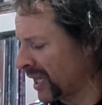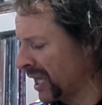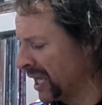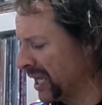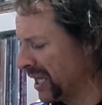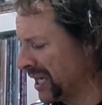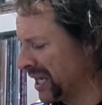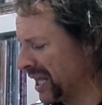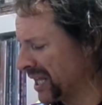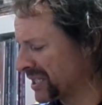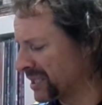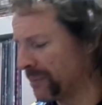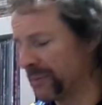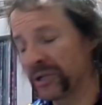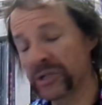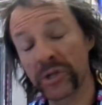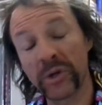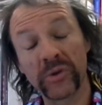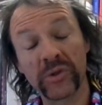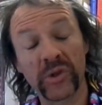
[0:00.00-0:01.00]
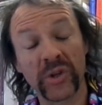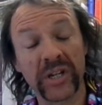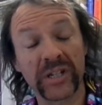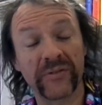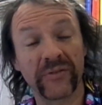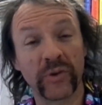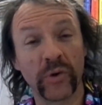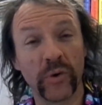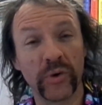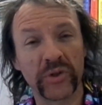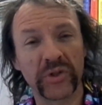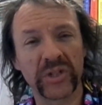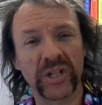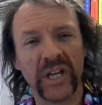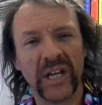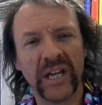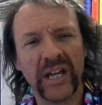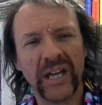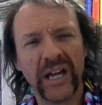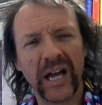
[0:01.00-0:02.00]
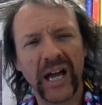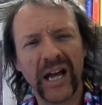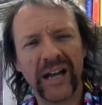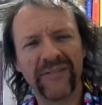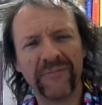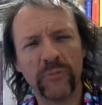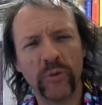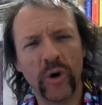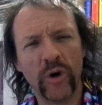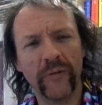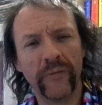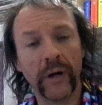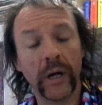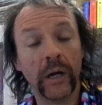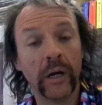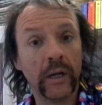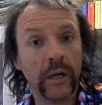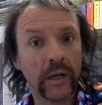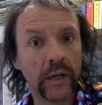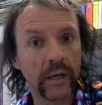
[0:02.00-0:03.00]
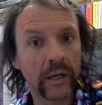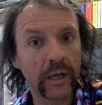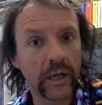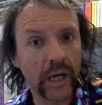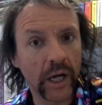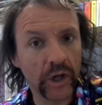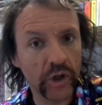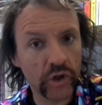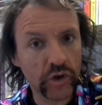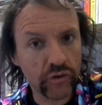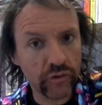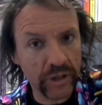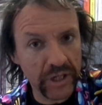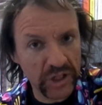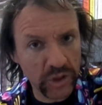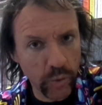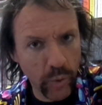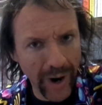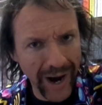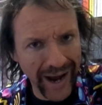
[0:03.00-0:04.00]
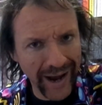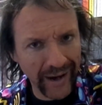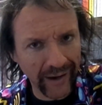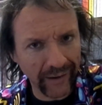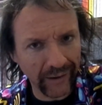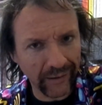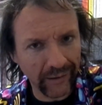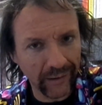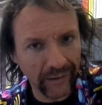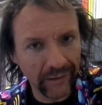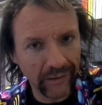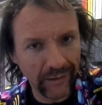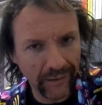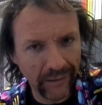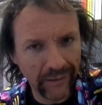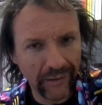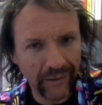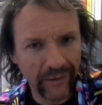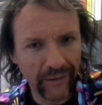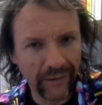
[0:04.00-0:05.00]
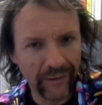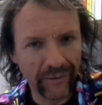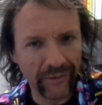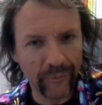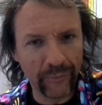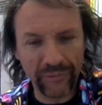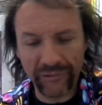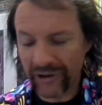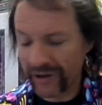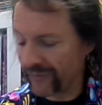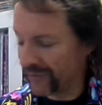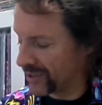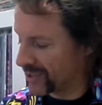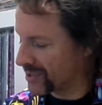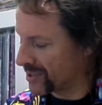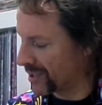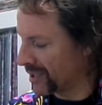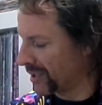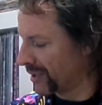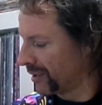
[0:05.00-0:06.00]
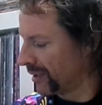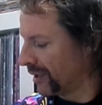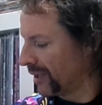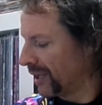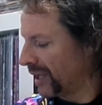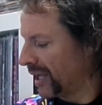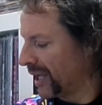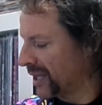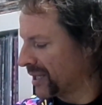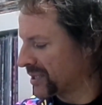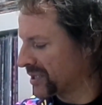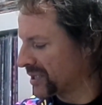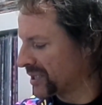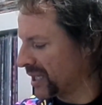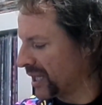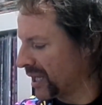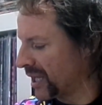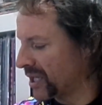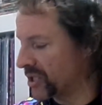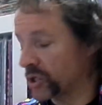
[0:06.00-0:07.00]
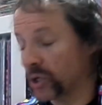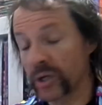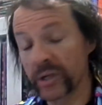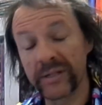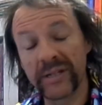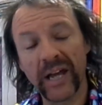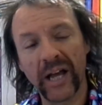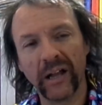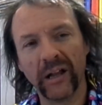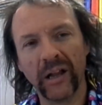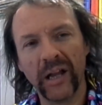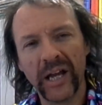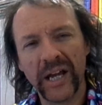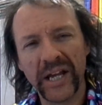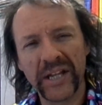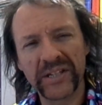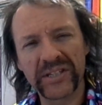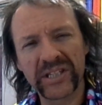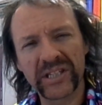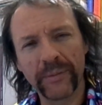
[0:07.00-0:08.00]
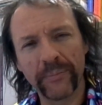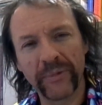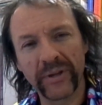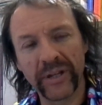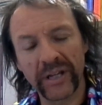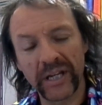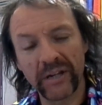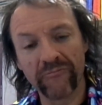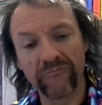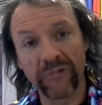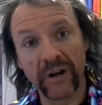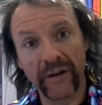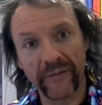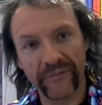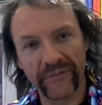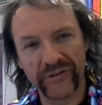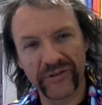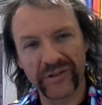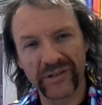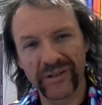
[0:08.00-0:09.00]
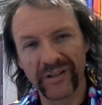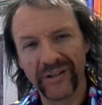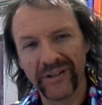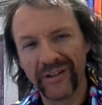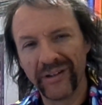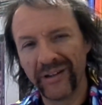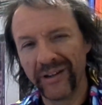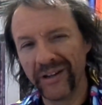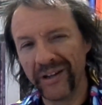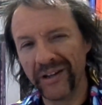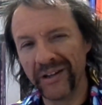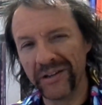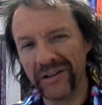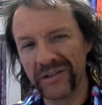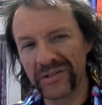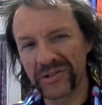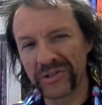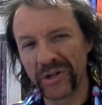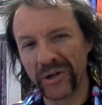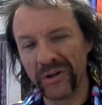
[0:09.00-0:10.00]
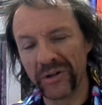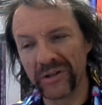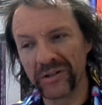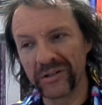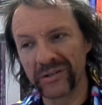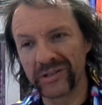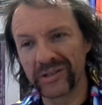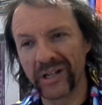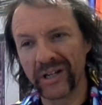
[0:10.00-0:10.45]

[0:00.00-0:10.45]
Uh, that, some of the songs on this, of course, have more of a country twang than previously, as, uh, as you can tell in some of the riffs in the songs.